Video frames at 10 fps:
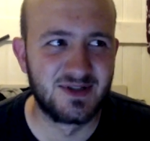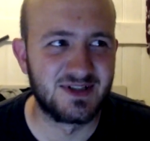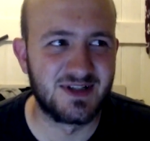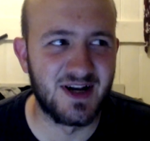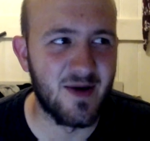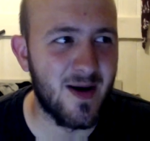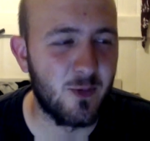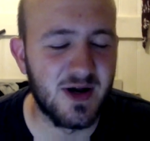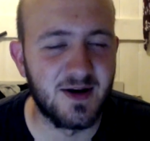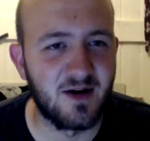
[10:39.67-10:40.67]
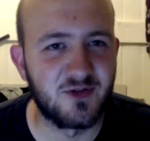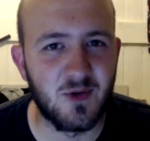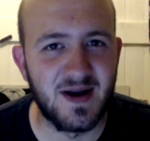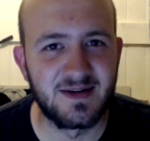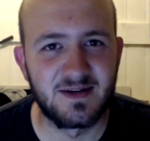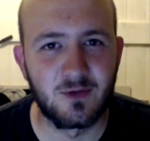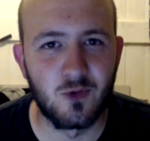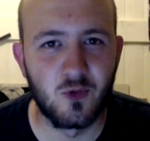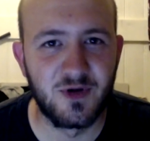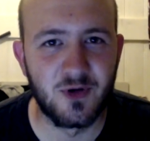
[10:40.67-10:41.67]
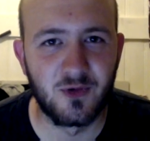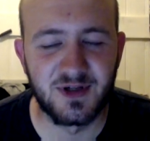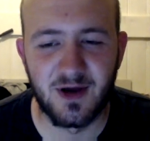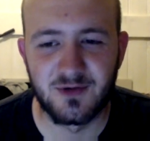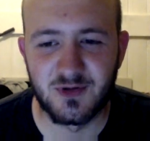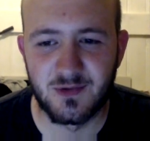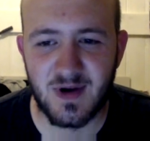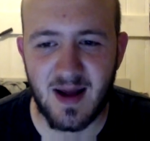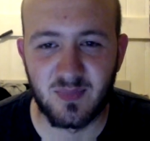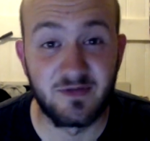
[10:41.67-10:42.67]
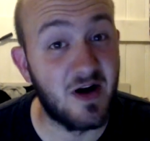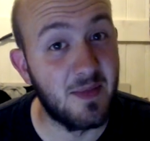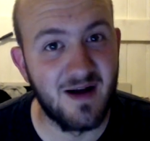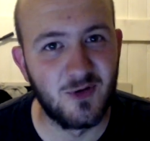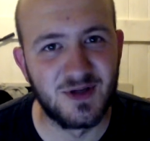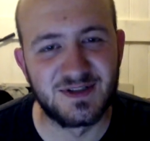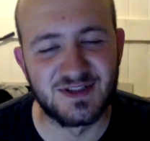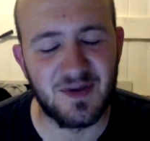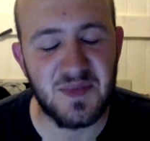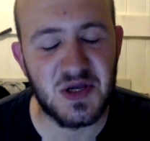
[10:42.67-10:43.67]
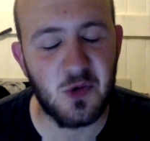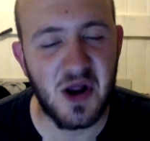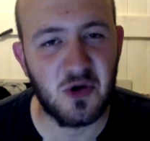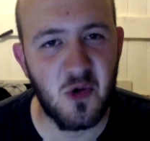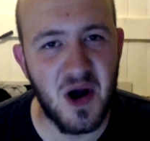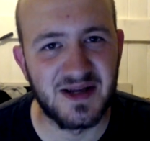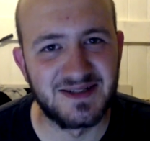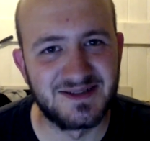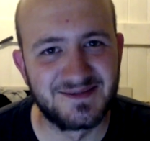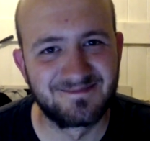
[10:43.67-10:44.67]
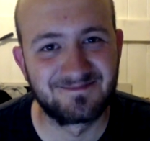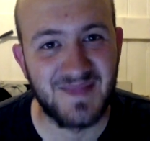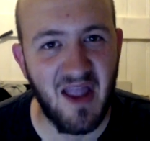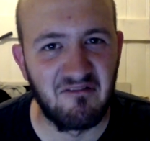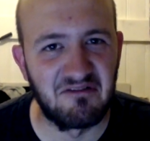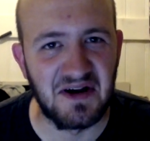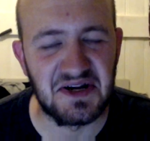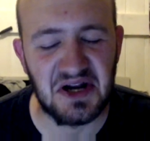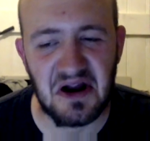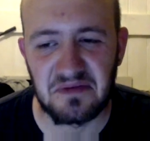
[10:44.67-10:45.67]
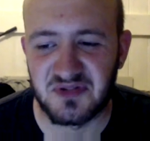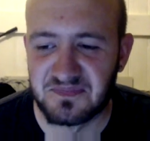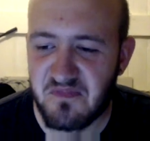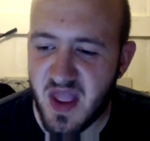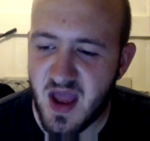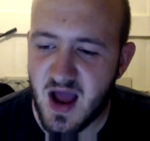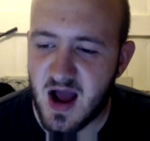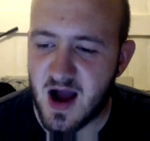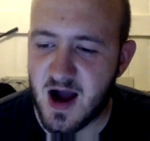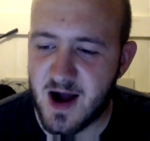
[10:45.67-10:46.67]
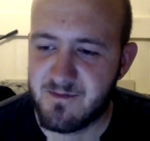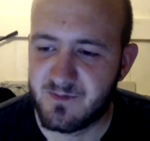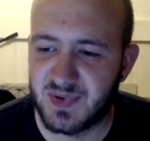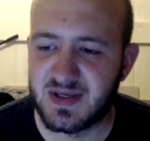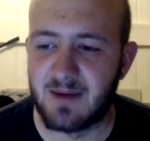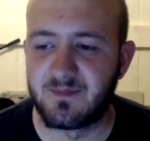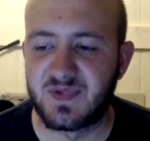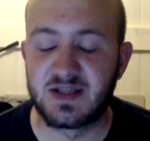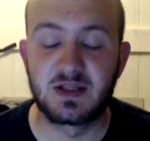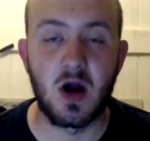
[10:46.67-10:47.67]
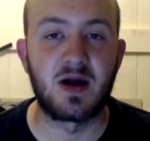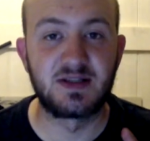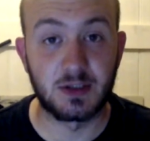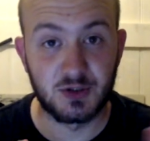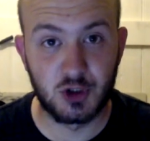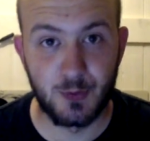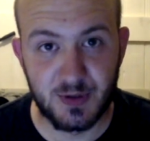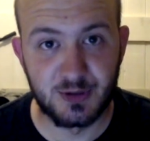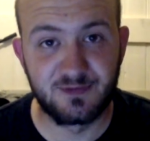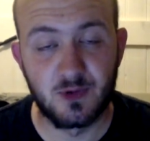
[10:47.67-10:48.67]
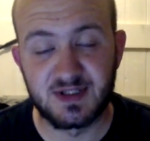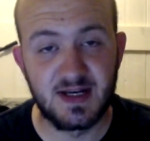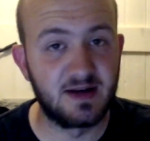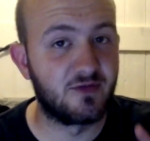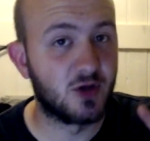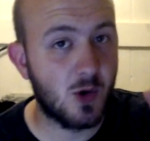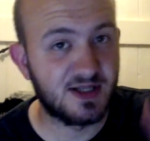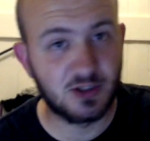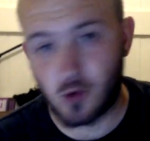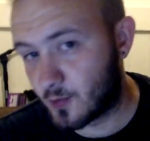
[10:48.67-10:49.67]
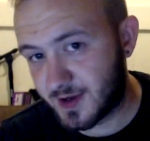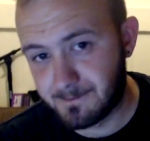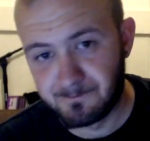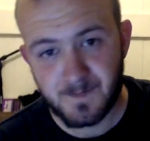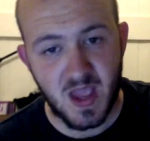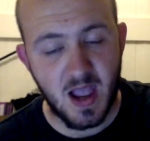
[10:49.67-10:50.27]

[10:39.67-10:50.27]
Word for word: Which is going to come out weird after I edit all the audio to amplify my voice because I'm being quite quiet. Fun times. But yeah, this guy is super useful. It's needed for the Quetzalorian.